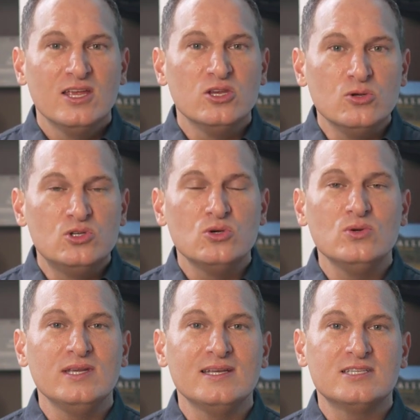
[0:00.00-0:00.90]
You do
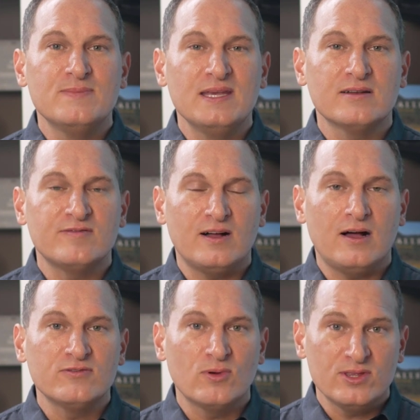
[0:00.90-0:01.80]
need to be
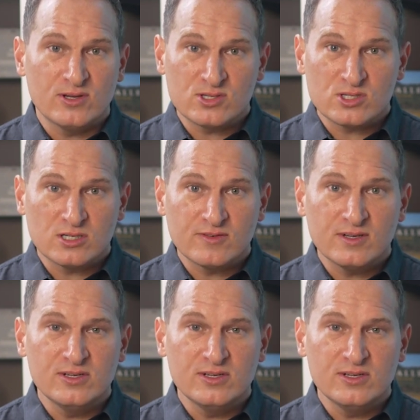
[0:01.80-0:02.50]
involved with your server.